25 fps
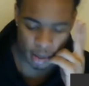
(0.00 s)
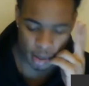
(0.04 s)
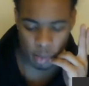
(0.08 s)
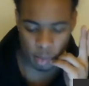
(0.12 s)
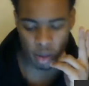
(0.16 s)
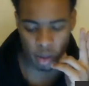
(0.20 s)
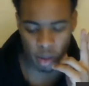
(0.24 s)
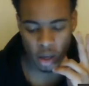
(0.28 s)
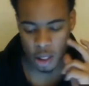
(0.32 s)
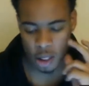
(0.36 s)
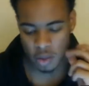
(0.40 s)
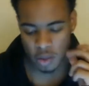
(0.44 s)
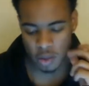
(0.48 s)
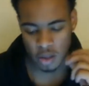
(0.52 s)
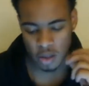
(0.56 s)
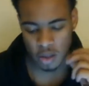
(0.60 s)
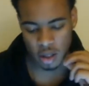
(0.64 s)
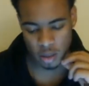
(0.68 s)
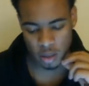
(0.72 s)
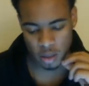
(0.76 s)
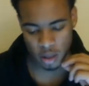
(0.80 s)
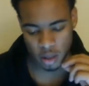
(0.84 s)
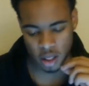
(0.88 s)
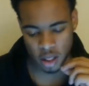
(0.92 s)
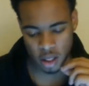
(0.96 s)
He was
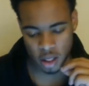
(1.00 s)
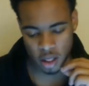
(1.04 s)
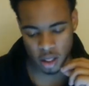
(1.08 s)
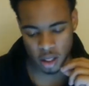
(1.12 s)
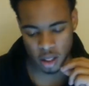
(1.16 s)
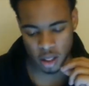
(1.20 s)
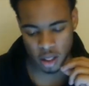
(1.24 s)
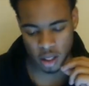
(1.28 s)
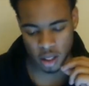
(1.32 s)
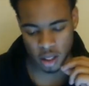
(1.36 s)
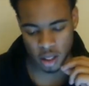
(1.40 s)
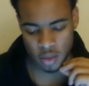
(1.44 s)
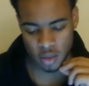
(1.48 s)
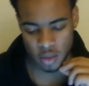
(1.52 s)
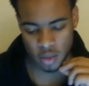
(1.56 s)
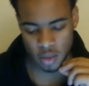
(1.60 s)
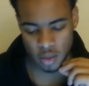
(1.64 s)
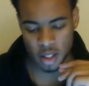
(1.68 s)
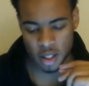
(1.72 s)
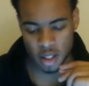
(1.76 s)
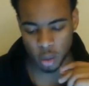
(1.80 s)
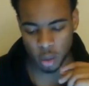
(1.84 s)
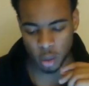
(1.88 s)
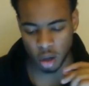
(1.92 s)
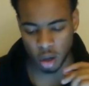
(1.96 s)
like always 3
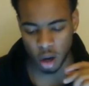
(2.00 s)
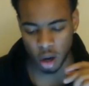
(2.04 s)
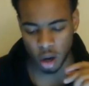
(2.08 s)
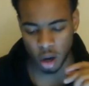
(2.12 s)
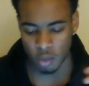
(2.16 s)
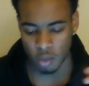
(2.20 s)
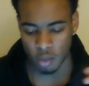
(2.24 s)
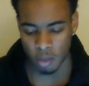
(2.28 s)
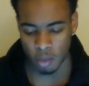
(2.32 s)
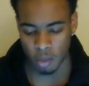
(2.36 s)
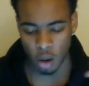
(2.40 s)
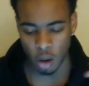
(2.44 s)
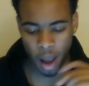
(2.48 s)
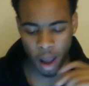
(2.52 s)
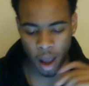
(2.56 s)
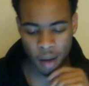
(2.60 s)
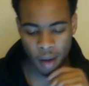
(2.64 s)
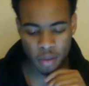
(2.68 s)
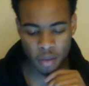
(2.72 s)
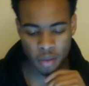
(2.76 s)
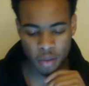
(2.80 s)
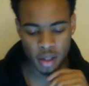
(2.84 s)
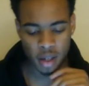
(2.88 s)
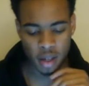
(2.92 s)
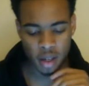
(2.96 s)
off from averaging a
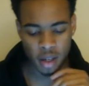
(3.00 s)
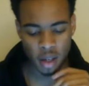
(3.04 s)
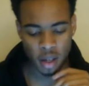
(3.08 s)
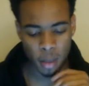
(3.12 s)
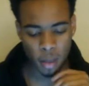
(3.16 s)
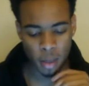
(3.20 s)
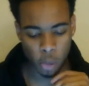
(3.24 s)
double.